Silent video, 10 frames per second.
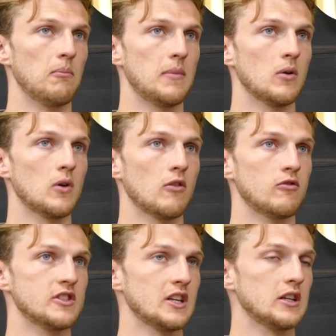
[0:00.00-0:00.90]
built a lot of
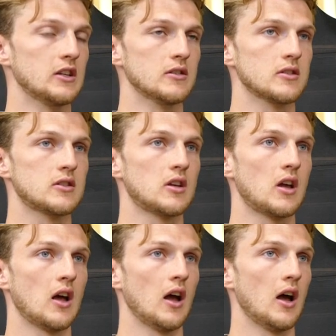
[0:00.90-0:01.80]
resilience,
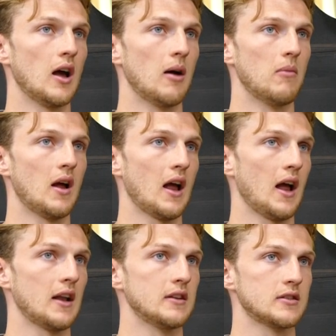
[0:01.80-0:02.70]

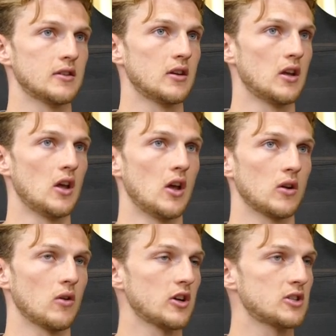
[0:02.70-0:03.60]
and
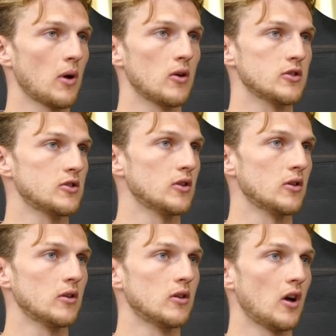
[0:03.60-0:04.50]
got exposure
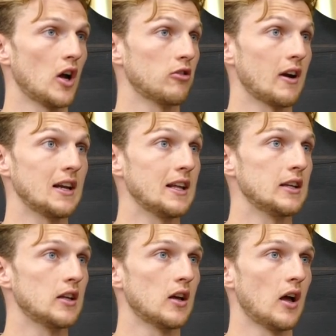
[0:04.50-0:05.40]
to a great
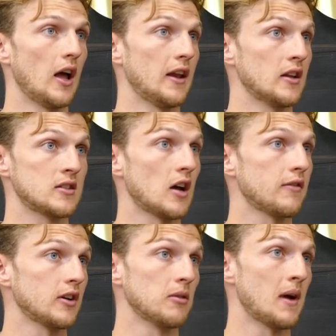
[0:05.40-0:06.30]
league and a
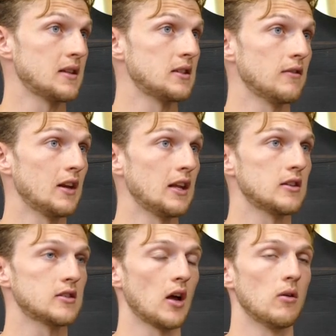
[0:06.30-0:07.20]
tough and competitive league.
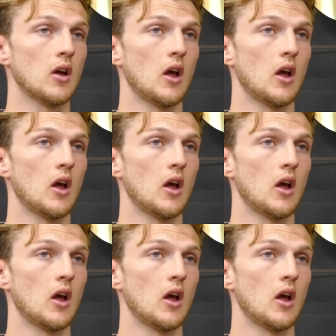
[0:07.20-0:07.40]
So